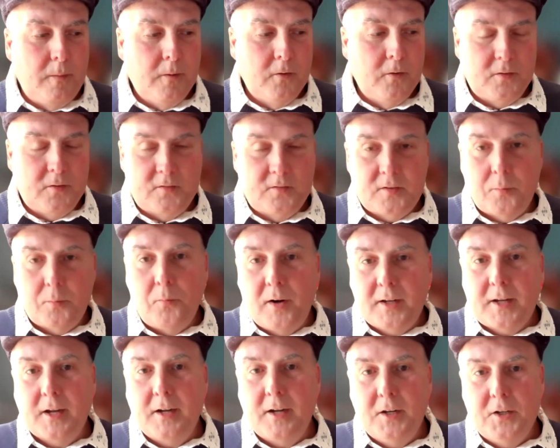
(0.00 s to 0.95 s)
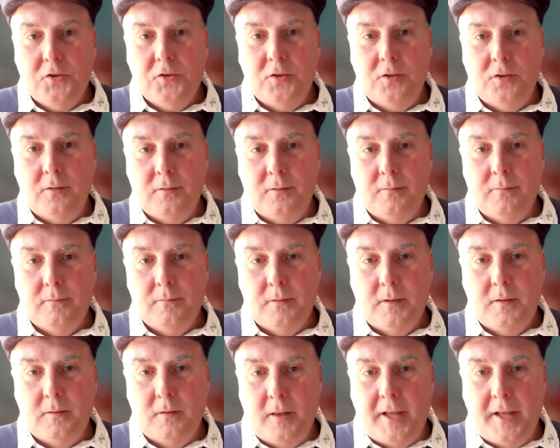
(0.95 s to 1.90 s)
there's some recognition
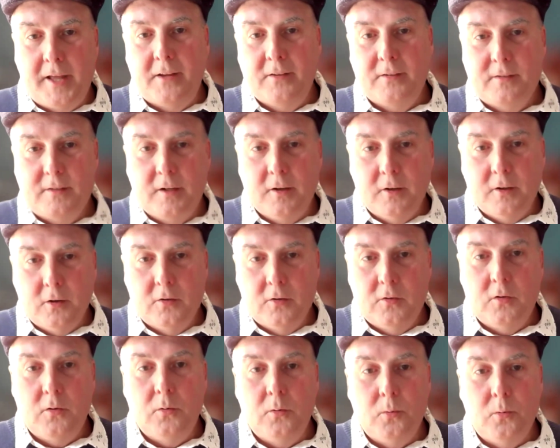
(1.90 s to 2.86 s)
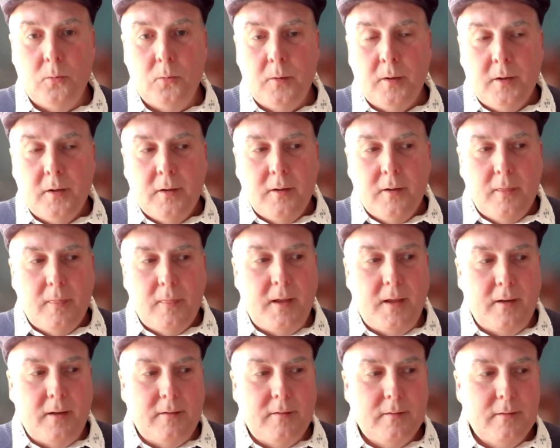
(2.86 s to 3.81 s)
in the last year or two
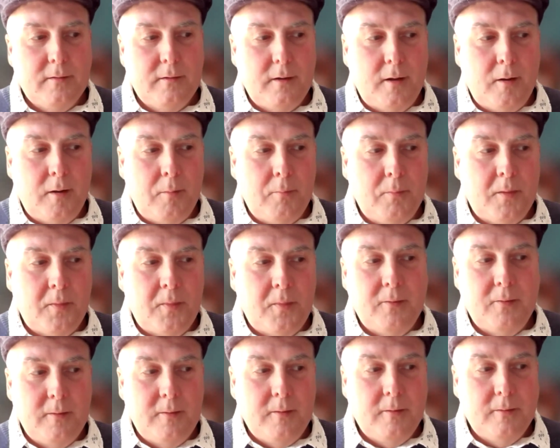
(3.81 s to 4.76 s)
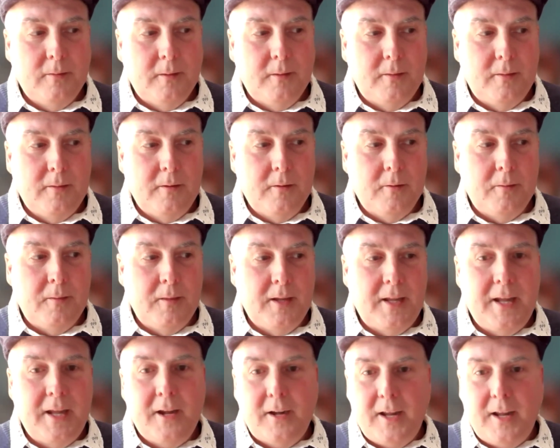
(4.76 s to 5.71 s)
that they
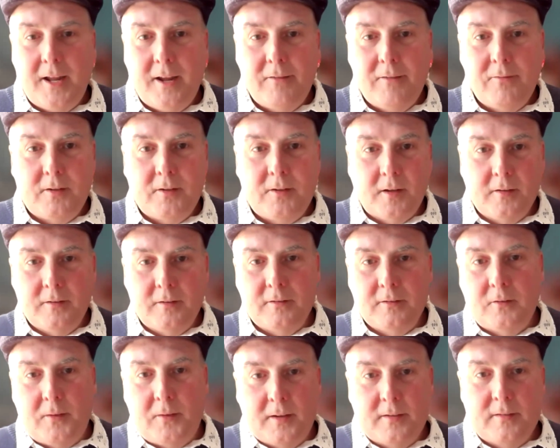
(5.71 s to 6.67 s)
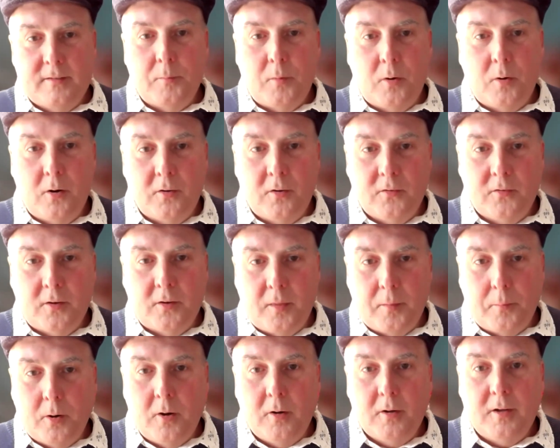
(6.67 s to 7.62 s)
can't have dozens of SMRs on
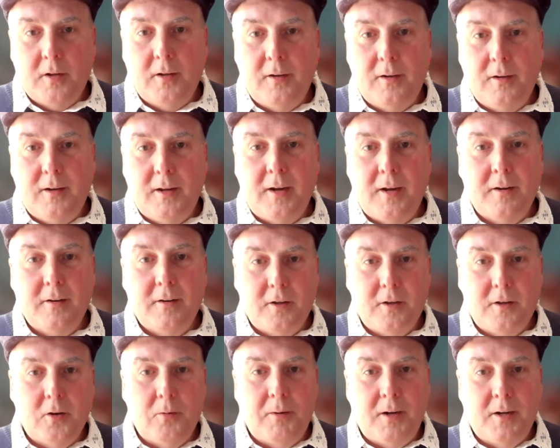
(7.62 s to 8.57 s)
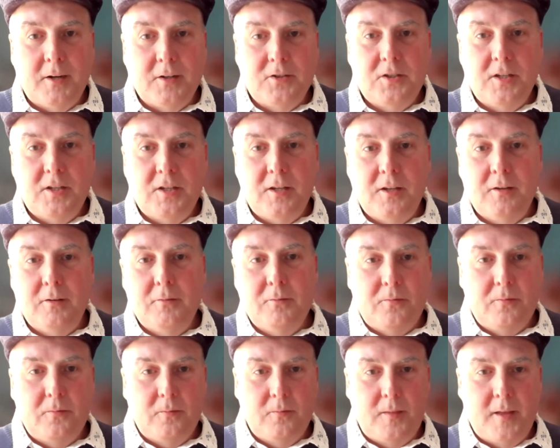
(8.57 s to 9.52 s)
the market and
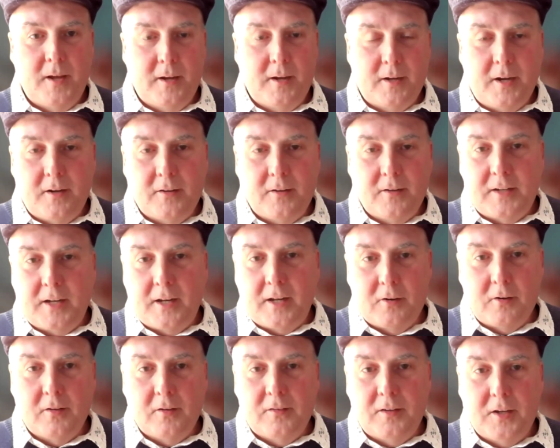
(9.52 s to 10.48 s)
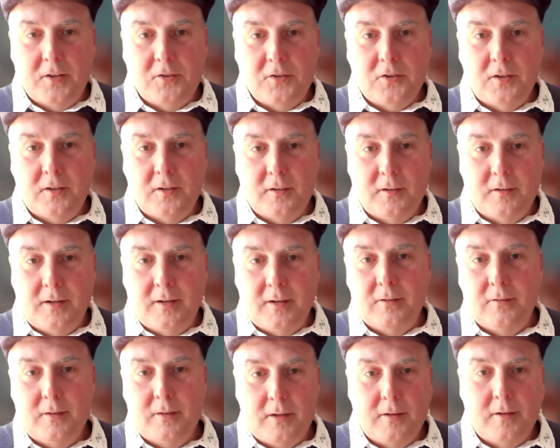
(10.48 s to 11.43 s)
achieve that kind of standardization
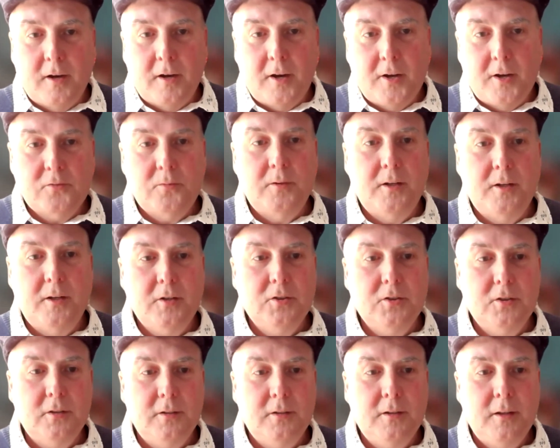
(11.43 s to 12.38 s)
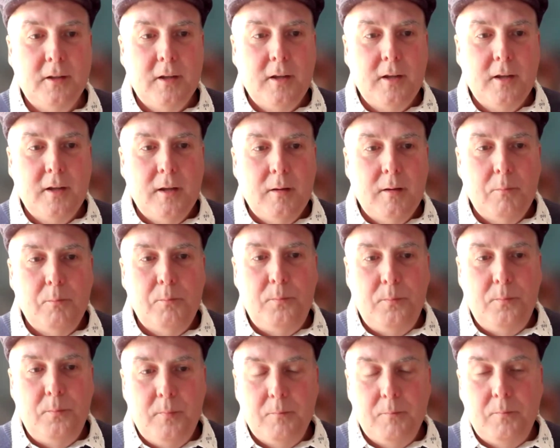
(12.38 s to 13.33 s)
and cost reduction.
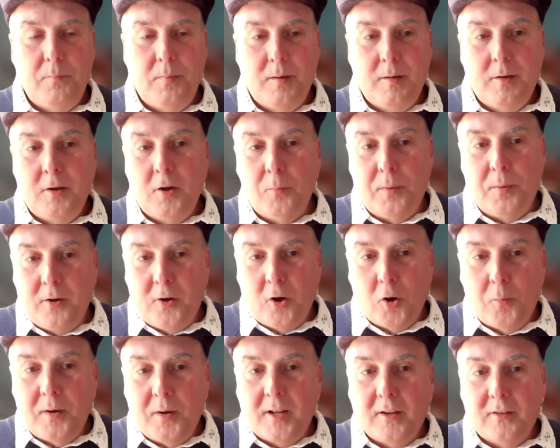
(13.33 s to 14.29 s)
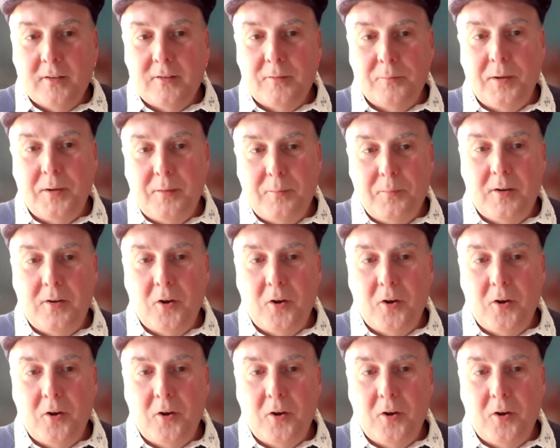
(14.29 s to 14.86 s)
But nobody is